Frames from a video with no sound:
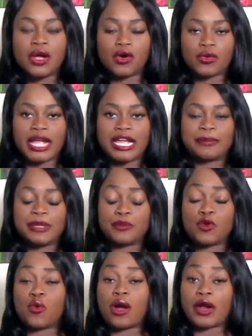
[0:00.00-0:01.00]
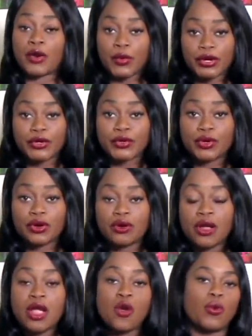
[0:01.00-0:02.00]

Okay, people who are critical,